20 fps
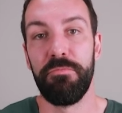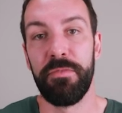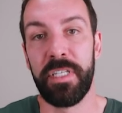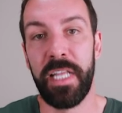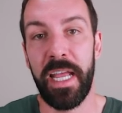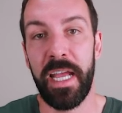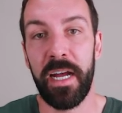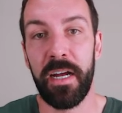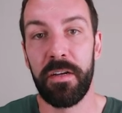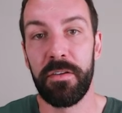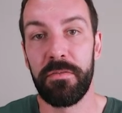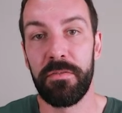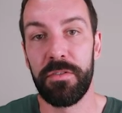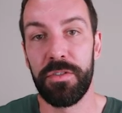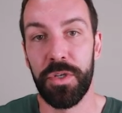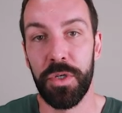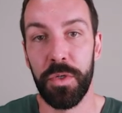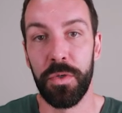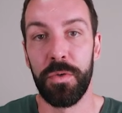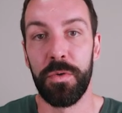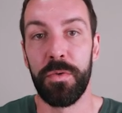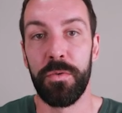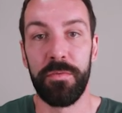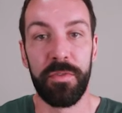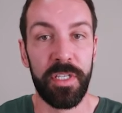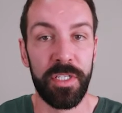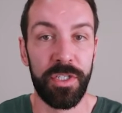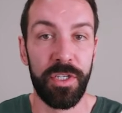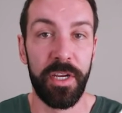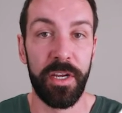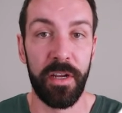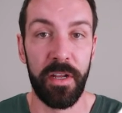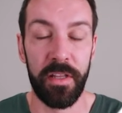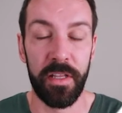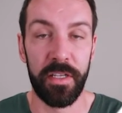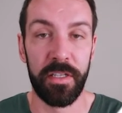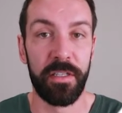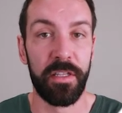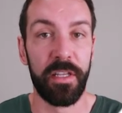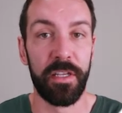down to the
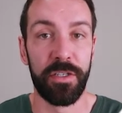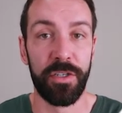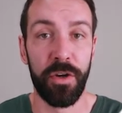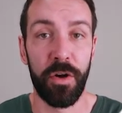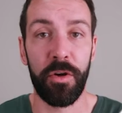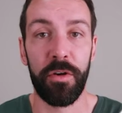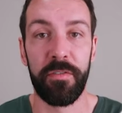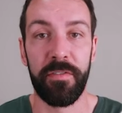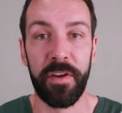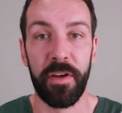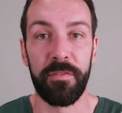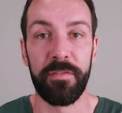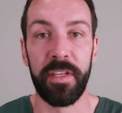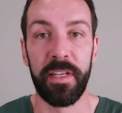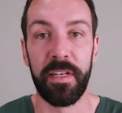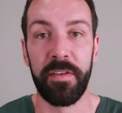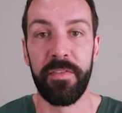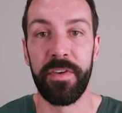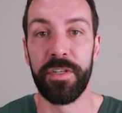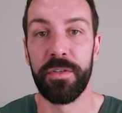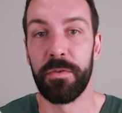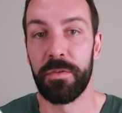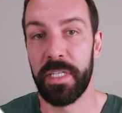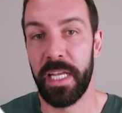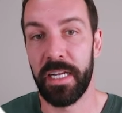geography of the individual,